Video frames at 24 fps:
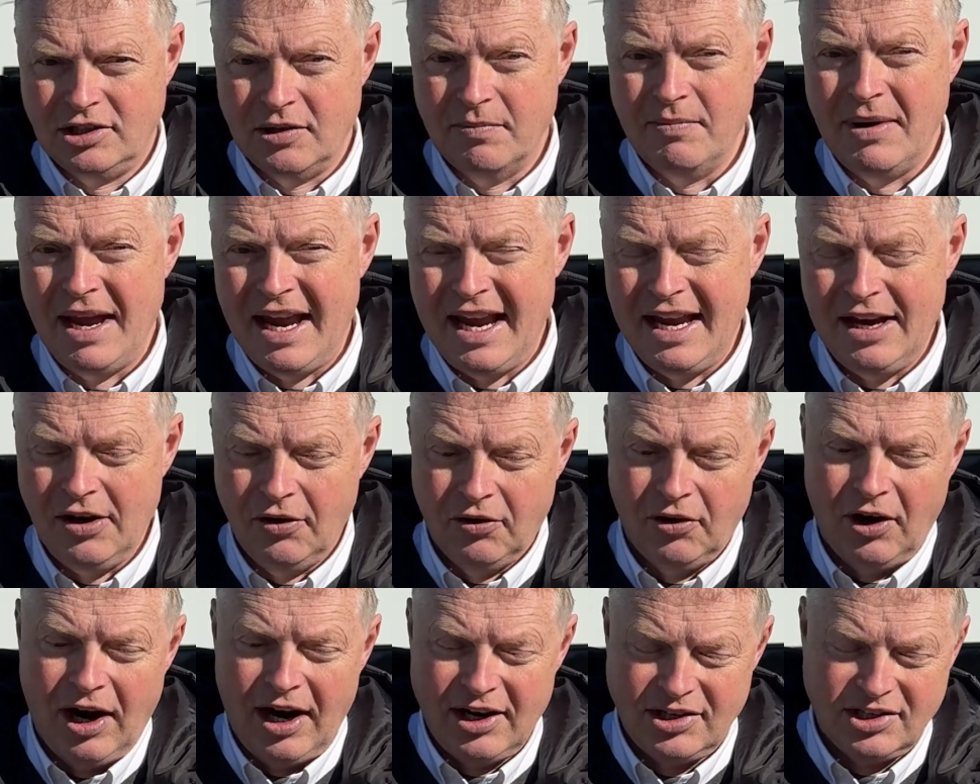me
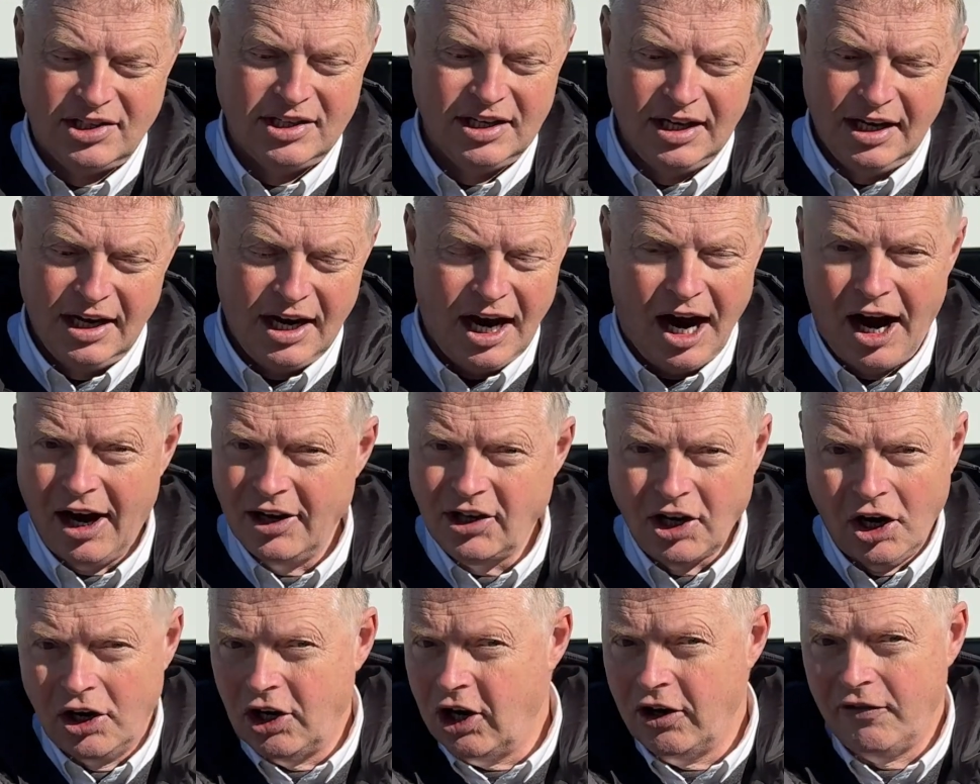or us. I
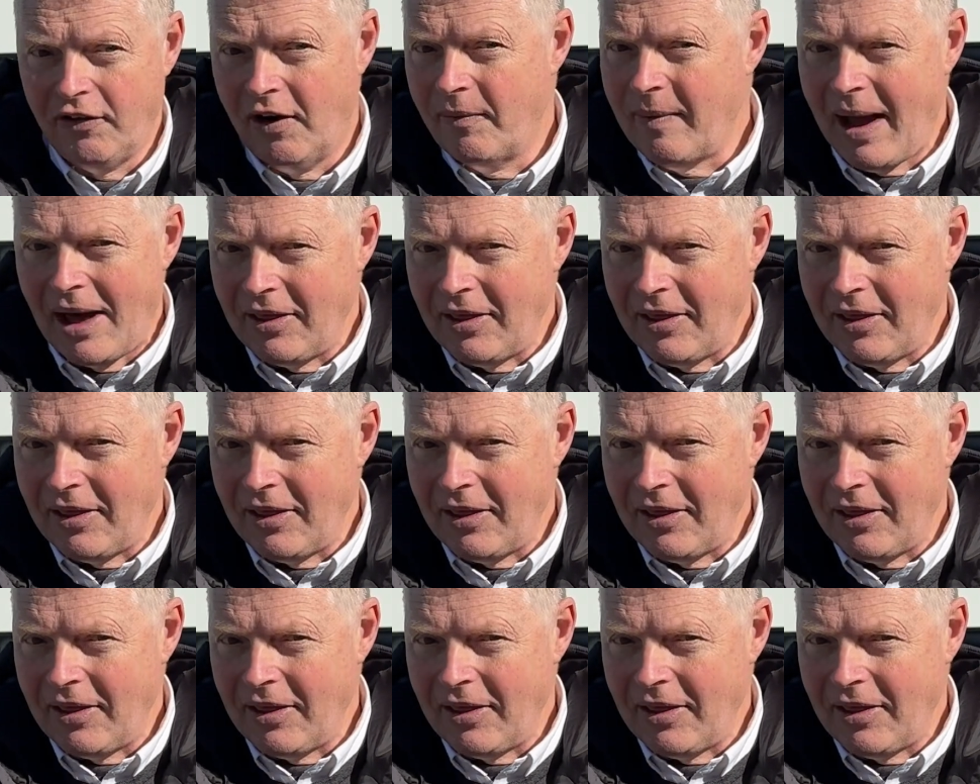don't know if I'm